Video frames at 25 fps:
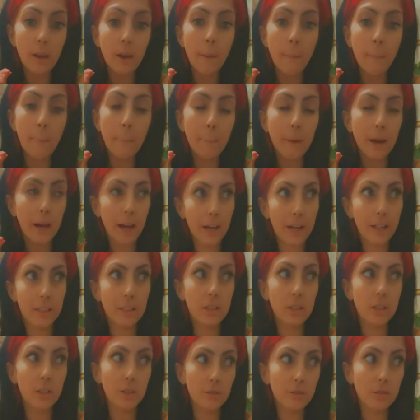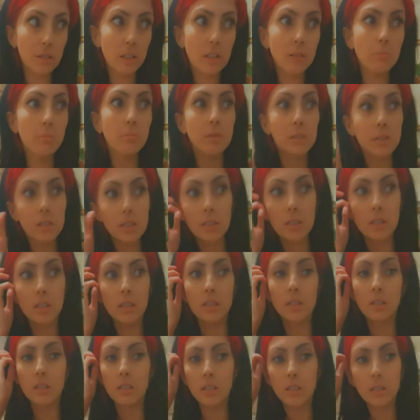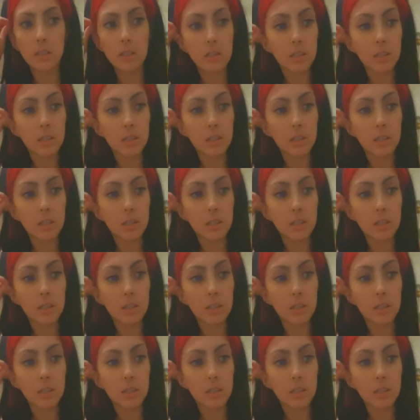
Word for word: pottery business